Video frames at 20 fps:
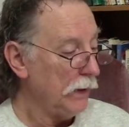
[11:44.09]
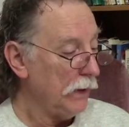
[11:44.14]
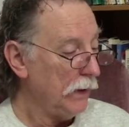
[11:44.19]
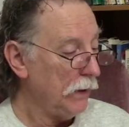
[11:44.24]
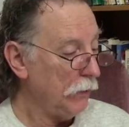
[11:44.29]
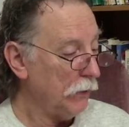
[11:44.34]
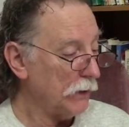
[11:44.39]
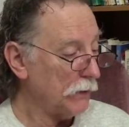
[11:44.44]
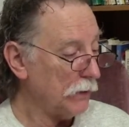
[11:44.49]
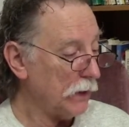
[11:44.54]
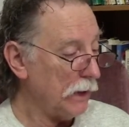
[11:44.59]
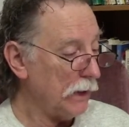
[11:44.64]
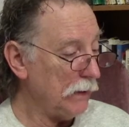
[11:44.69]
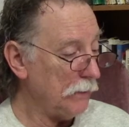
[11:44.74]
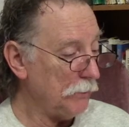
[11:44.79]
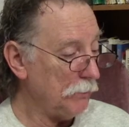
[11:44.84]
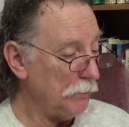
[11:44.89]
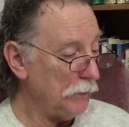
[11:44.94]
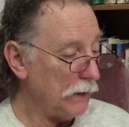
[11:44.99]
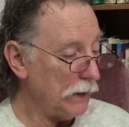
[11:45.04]
He was
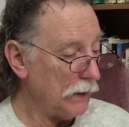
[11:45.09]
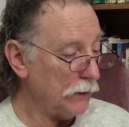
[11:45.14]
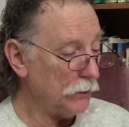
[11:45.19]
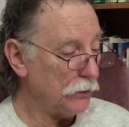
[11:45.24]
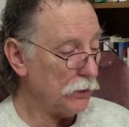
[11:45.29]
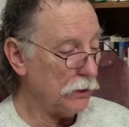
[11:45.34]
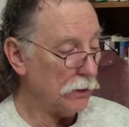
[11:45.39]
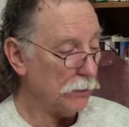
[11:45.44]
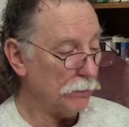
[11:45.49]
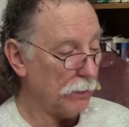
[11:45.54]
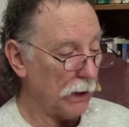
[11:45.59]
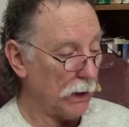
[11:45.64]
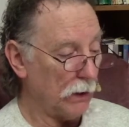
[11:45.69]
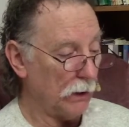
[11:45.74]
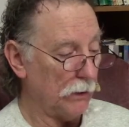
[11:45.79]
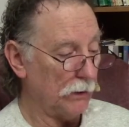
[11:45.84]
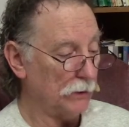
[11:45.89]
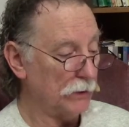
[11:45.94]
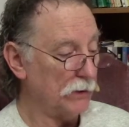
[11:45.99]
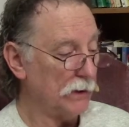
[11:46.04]
admitted to the
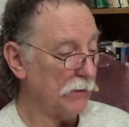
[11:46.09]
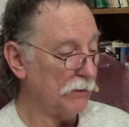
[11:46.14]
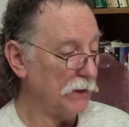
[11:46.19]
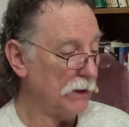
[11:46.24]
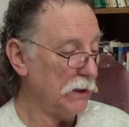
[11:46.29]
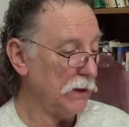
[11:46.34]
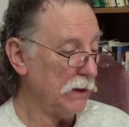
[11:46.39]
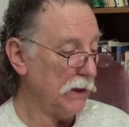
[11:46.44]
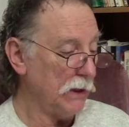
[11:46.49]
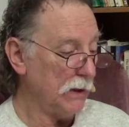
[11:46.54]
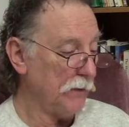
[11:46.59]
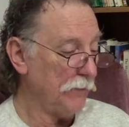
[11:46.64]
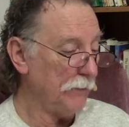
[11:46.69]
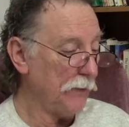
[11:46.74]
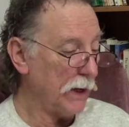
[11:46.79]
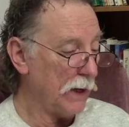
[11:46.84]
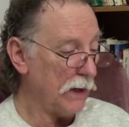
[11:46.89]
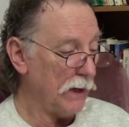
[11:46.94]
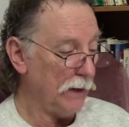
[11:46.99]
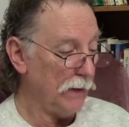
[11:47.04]
bar in
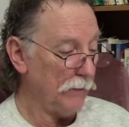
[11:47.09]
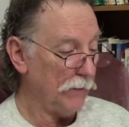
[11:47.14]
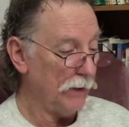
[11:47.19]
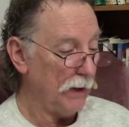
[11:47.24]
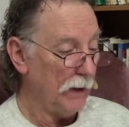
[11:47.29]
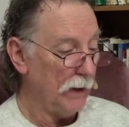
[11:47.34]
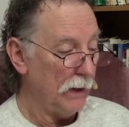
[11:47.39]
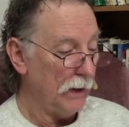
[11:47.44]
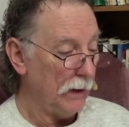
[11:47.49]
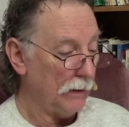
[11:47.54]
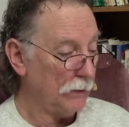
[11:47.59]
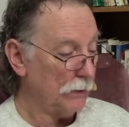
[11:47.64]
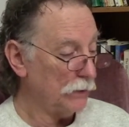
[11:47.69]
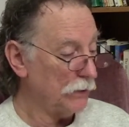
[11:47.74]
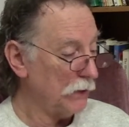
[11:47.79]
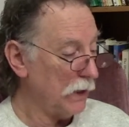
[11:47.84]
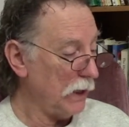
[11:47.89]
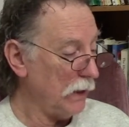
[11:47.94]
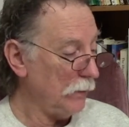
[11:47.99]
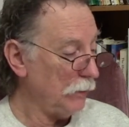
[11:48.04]
1785, and the
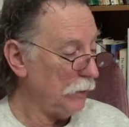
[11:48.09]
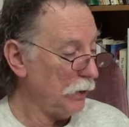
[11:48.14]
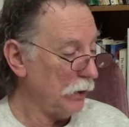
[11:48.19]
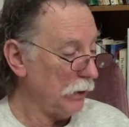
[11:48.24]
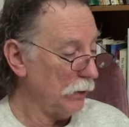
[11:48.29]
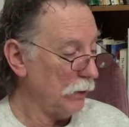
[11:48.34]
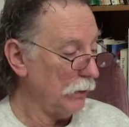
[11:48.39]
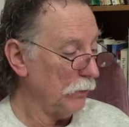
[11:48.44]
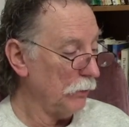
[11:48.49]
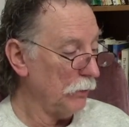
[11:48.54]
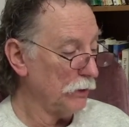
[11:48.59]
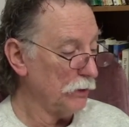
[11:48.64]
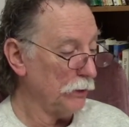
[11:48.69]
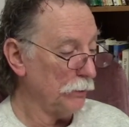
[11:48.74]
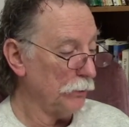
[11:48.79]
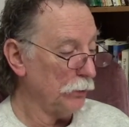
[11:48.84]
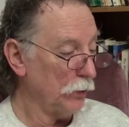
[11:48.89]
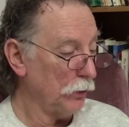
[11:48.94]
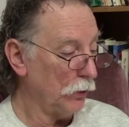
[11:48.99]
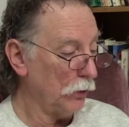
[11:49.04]
same year was
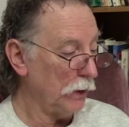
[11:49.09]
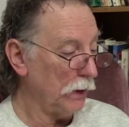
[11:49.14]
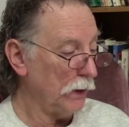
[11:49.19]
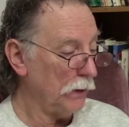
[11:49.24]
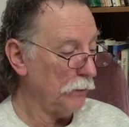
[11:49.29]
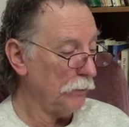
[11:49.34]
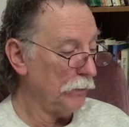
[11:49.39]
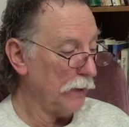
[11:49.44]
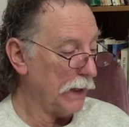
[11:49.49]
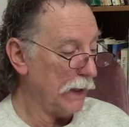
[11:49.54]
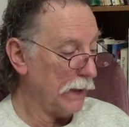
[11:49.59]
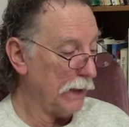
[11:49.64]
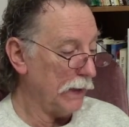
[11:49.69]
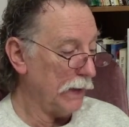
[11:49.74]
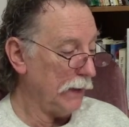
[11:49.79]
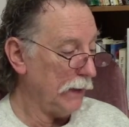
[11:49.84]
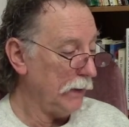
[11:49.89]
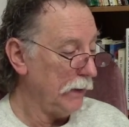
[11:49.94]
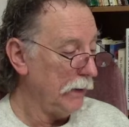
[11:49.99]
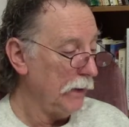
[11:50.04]
employed
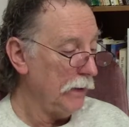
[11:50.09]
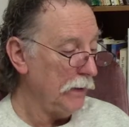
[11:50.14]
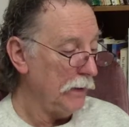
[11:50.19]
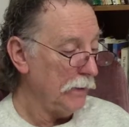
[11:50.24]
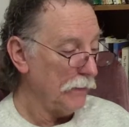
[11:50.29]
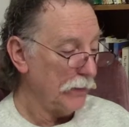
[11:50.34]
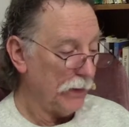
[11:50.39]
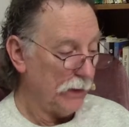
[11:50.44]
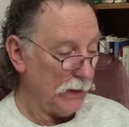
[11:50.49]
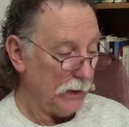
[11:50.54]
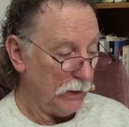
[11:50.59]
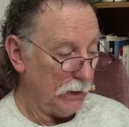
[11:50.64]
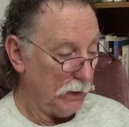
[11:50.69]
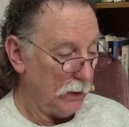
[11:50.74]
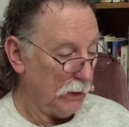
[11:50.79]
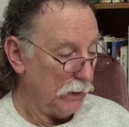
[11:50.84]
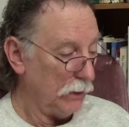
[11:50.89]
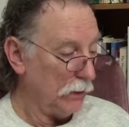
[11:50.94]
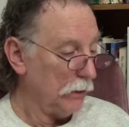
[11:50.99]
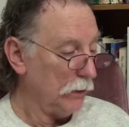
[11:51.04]
by
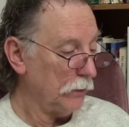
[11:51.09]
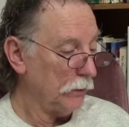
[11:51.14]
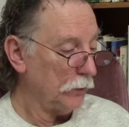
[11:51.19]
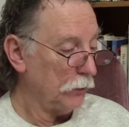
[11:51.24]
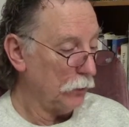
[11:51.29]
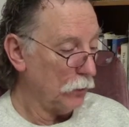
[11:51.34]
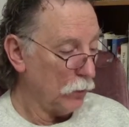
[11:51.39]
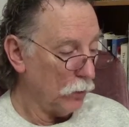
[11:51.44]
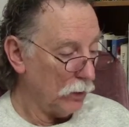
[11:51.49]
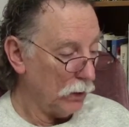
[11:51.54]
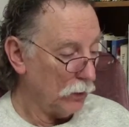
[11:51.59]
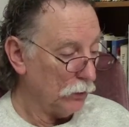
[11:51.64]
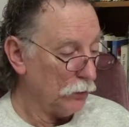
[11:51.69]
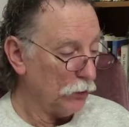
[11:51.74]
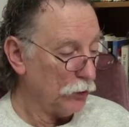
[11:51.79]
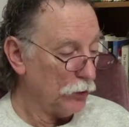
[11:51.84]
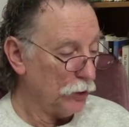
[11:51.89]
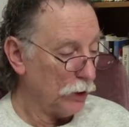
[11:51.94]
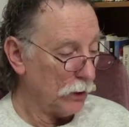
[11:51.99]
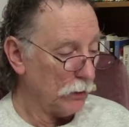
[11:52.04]
the,
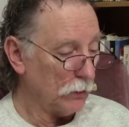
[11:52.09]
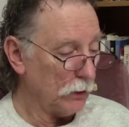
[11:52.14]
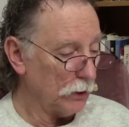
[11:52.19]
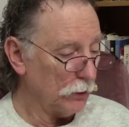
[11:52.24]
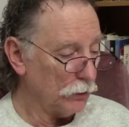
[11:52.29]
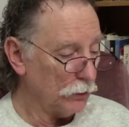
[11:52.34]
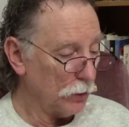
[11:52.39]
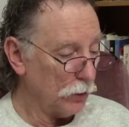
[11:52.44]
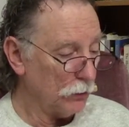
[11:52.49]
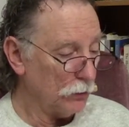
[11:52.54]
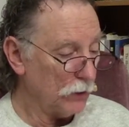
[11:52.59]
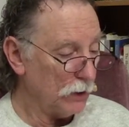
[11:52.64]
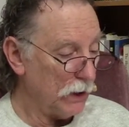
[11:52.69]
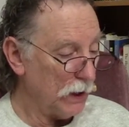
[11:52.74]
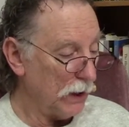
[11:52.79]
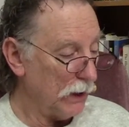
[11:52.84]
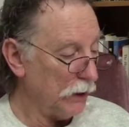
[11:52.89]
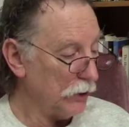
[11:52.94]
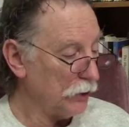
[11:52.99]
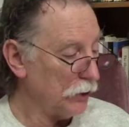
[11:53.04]
quote, General
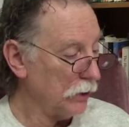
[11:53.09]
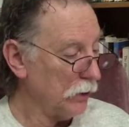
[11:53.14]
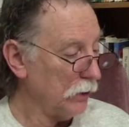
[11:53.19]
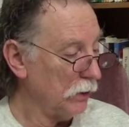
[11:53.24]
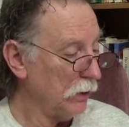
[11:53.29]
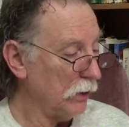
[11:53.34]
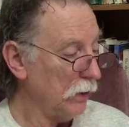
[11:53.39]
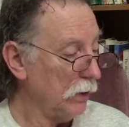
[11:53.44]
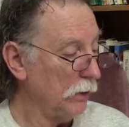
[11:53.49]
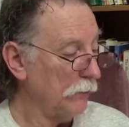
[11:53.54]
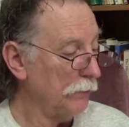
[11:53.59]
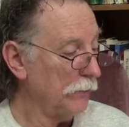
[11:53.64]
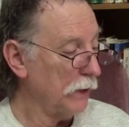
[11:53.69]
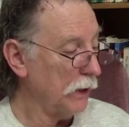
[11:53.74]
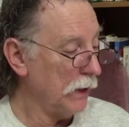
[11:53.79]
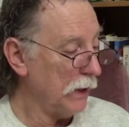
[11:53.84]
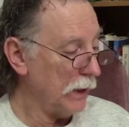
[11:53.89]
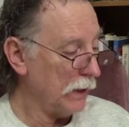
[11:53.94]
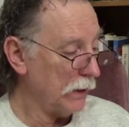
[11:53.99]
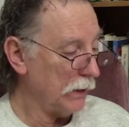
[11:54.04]
Association of
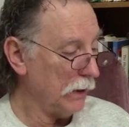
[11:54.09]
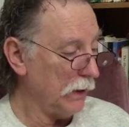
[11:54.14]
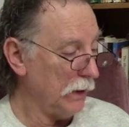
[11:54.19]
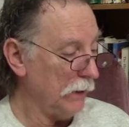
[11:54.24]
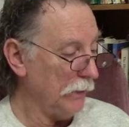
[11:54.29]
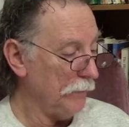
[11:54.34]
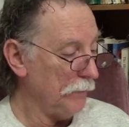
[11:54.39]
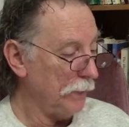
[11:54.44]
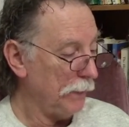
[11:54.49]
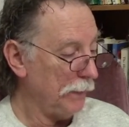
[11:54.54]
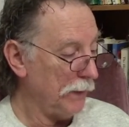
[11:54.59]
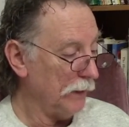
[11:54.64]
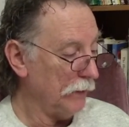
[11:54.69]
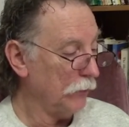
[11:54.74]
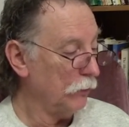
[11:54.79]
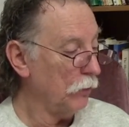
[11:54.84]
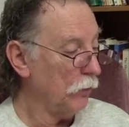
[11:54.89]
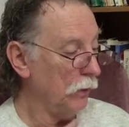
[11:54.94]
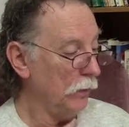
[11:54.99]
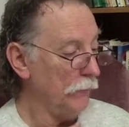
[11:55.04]
Connecticut, end
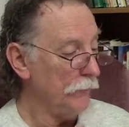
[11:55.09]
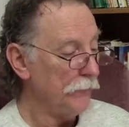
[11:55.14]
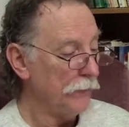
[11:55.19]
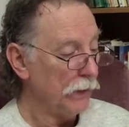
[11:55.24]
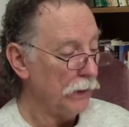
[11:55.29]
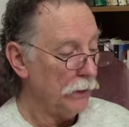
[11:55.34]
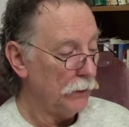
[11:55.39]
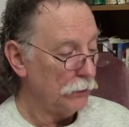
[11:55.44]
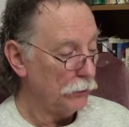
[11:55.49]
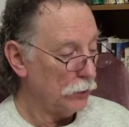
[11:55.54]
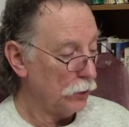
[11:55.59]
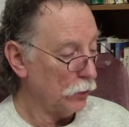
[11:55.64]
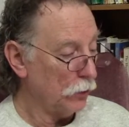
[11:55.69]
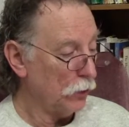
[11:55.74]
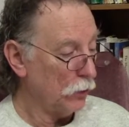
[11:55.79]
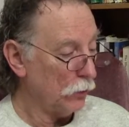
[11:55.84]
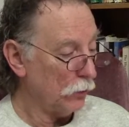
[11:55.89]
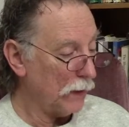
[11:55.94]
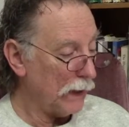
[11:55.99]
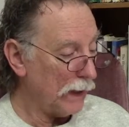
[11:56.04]
quote, to
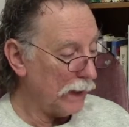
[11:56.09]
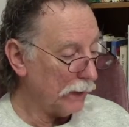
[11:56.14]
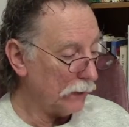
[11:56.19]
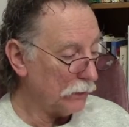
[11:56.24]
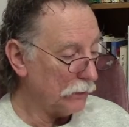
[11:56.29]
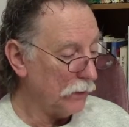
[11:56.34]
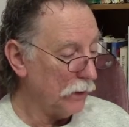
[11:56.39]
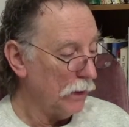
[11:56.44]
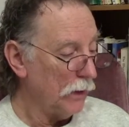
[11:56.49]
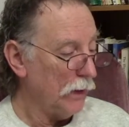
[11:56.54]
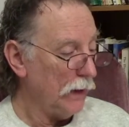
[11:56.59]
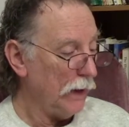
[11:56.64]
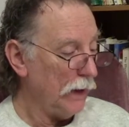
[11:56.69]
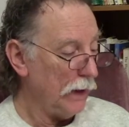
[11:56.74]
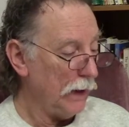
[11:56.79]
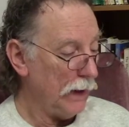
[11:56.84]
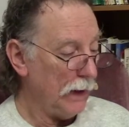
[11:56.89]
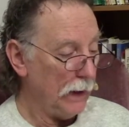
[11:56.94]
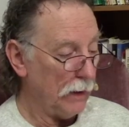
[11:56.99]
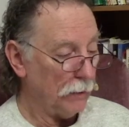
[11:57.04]
correct
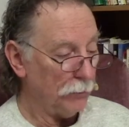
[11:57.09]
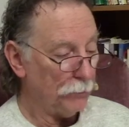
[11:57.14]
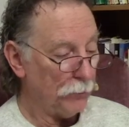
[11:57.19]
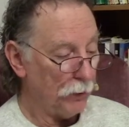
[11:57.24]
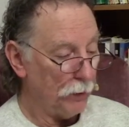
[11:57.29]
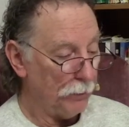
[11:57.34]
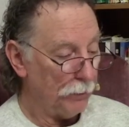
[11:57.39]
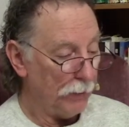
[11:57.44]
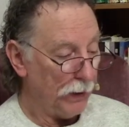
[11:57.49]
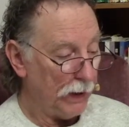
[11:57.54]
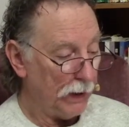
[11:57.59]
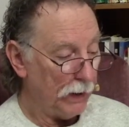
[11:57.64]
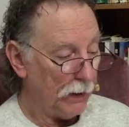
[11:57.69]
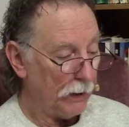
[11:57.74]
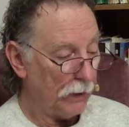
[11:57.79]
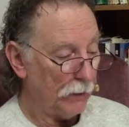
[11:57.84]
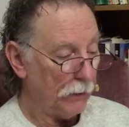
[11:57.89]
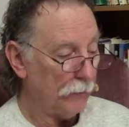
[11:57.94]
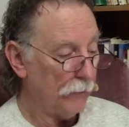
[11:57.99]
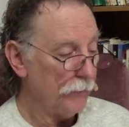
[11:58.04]
and
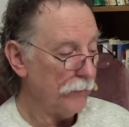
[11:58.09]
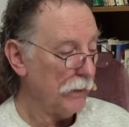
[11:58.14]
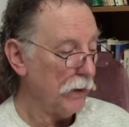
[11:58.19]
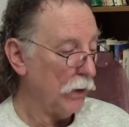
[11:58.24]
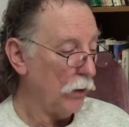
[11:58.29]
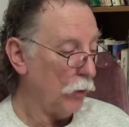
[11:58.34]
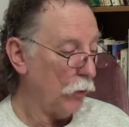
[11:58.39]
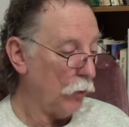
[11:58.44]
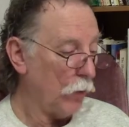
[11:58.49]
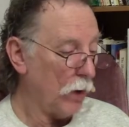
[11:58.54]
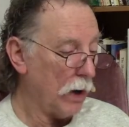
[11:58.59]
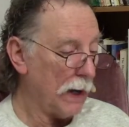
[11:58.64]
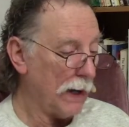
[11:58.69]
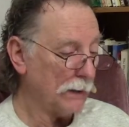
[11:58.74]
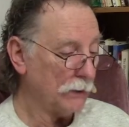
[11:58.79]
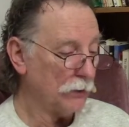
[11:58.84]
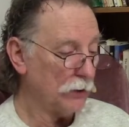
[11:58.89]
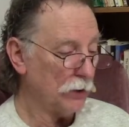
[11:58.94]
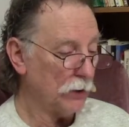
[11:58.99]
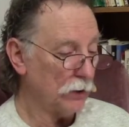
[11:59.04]
prepare
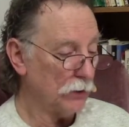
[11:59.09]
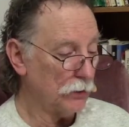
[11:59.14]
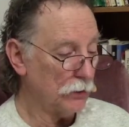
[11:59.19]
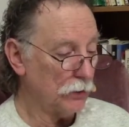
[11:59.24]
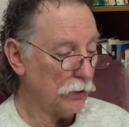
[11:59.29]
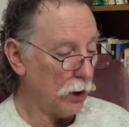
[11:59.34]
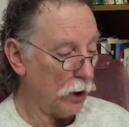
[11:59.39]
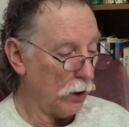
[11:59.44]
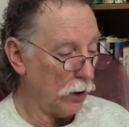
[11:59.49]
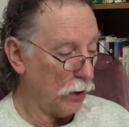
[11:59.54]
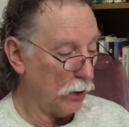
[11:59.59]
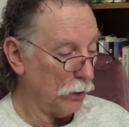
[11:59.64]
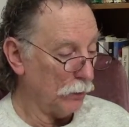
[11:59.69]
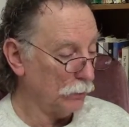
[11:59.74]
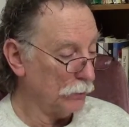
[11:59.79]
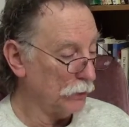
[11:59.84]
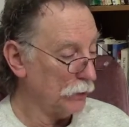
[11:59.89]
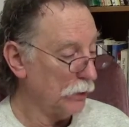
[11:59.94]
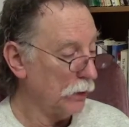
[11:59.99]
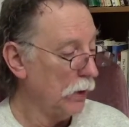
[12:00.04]
Watts'
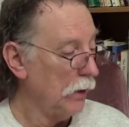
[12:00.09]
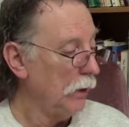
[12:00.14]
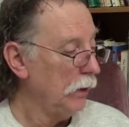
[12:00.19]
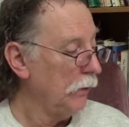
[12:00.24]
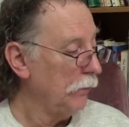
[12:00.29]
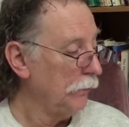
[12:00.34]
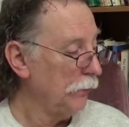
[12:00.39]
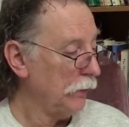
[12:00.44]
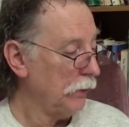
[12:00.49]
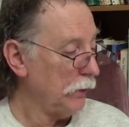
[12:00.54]
Psalms for